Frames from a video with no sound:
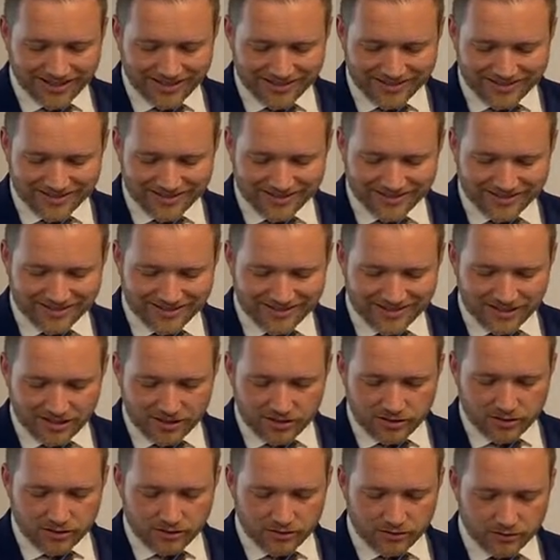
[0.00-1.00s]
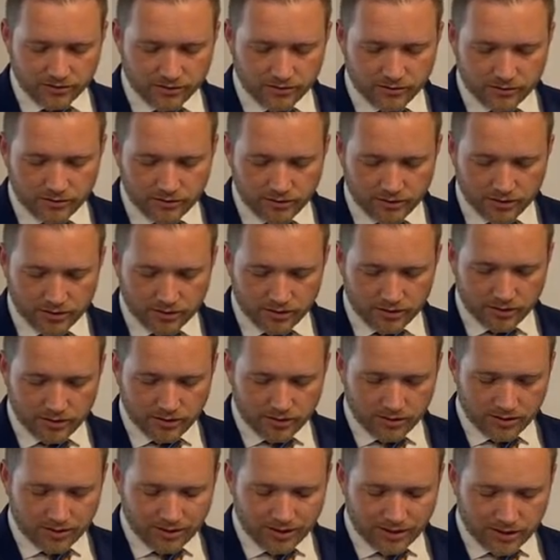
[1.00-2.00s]
at 62,
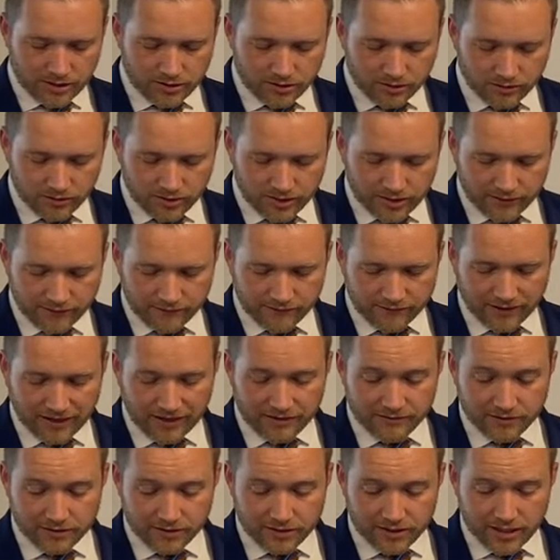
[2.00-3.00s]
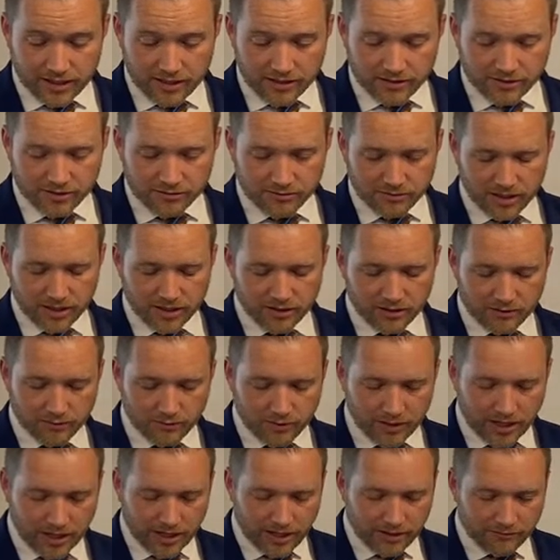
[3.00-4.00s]
it's only $500 a month.
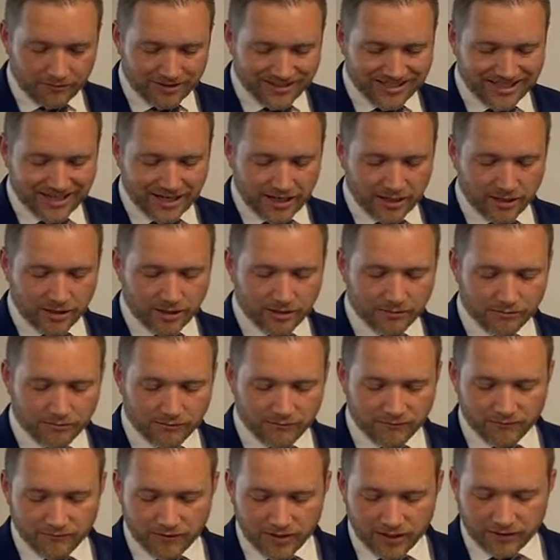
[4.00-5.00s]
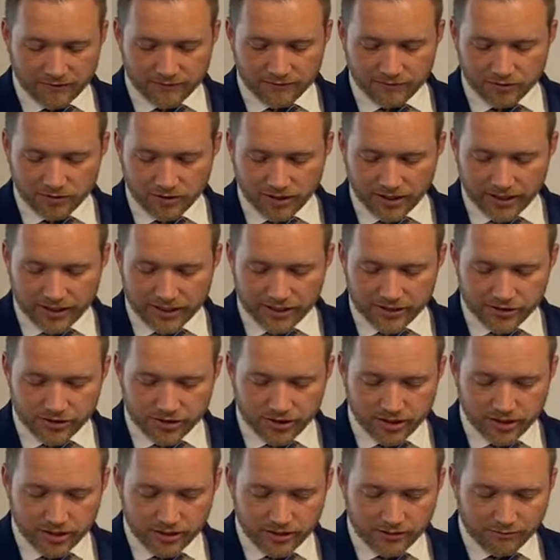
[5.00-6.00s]
When I retire at full age,
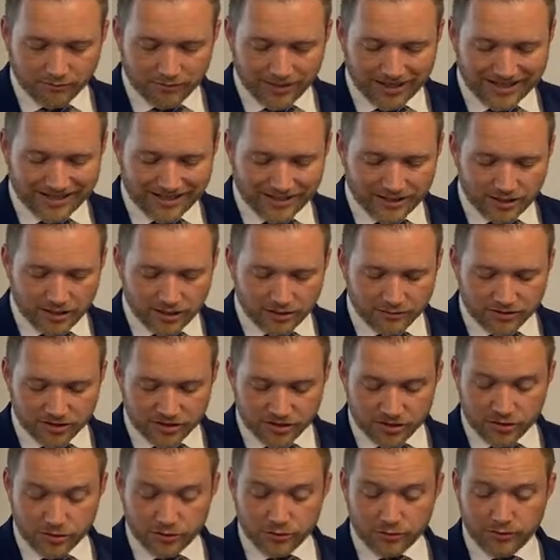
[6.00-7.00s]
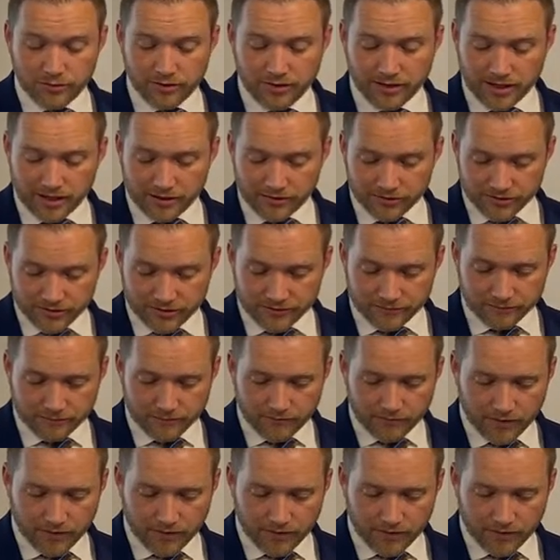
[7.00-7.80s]
my income is $2,000.